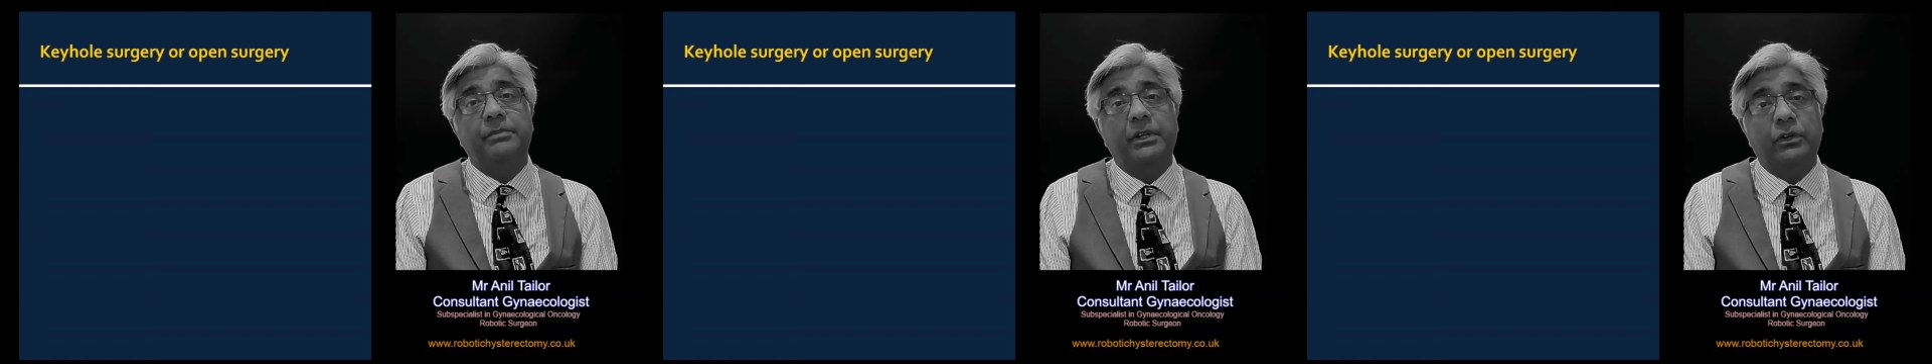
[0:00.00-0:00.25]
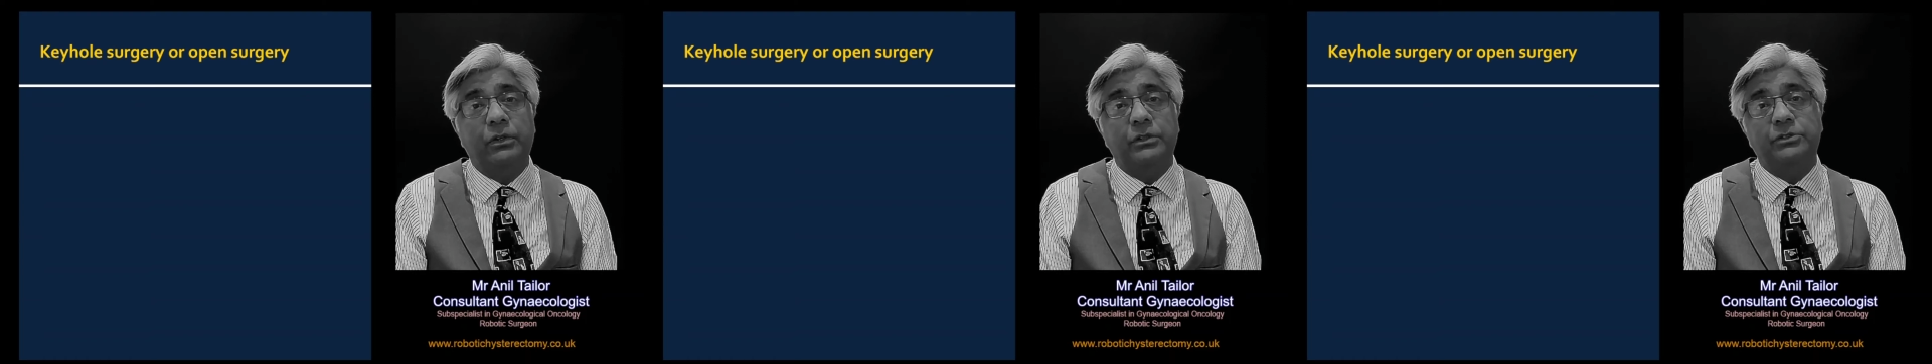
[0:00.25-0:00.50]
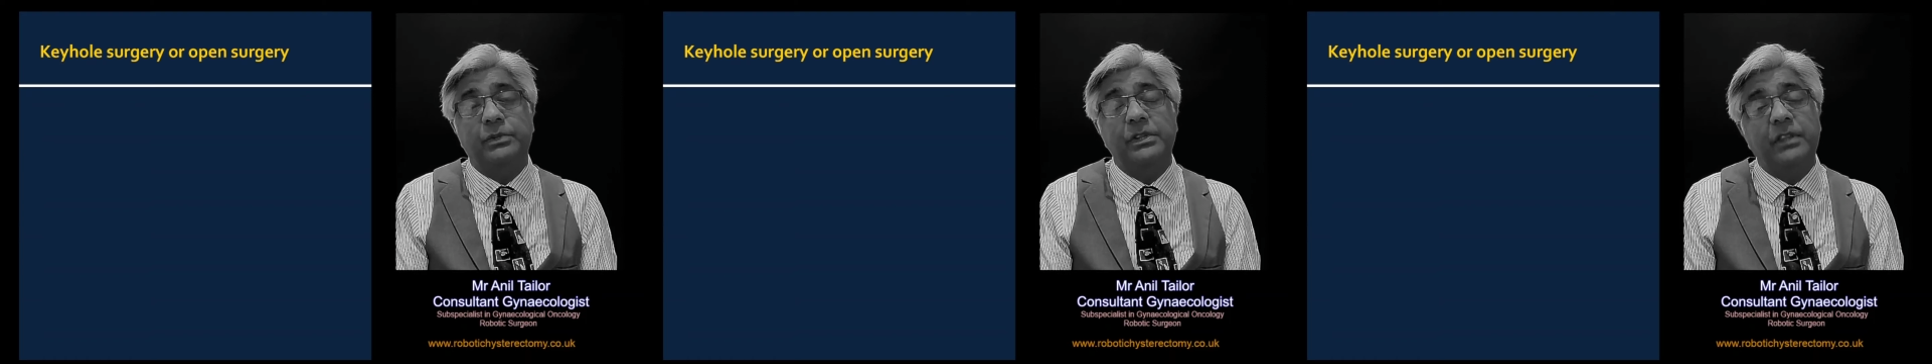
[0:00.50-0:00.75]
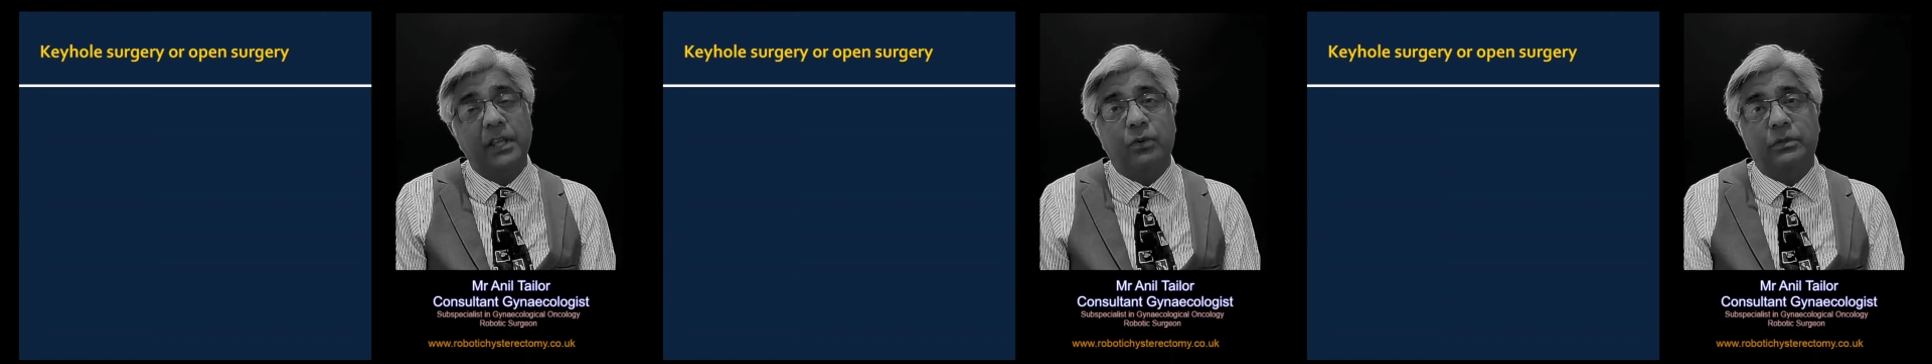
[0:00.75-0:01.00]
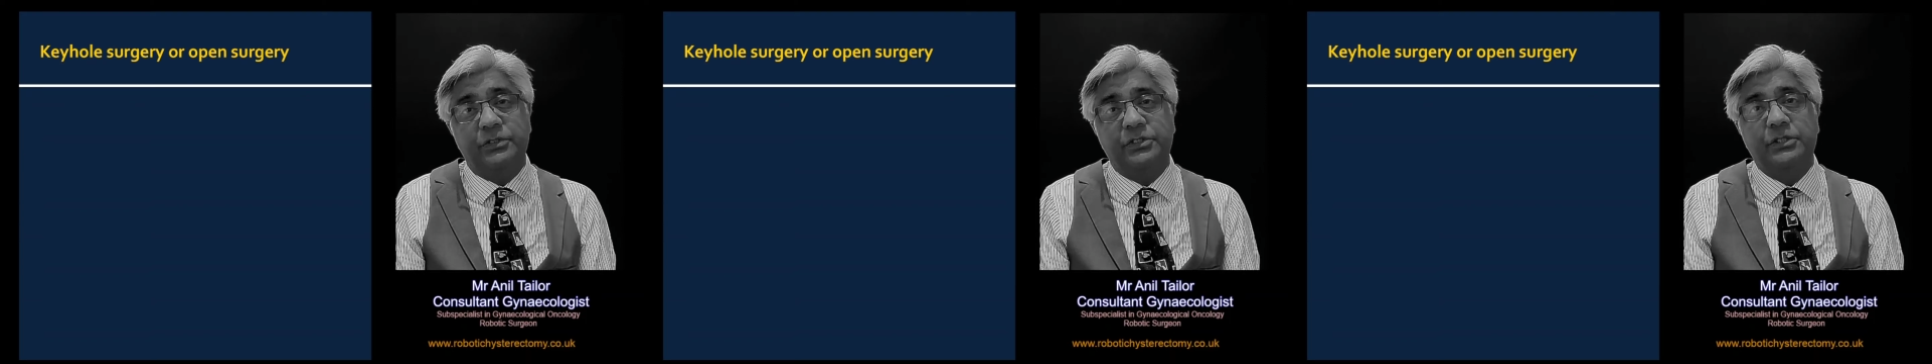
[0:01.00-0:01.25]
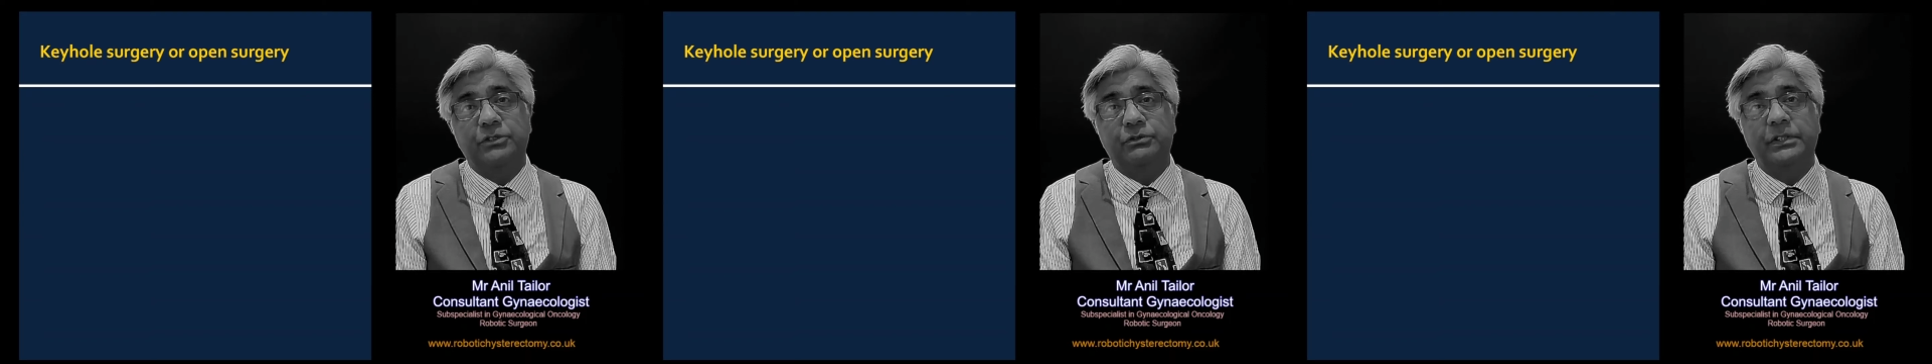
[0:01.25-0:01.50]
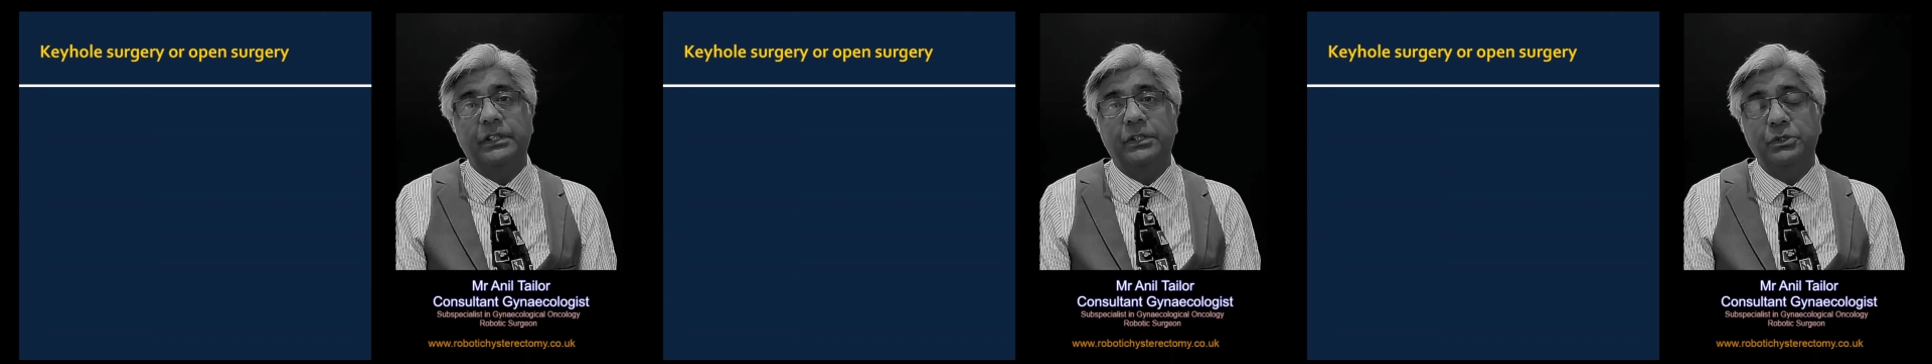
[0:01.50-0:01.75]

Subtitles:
because with keyhole surgery,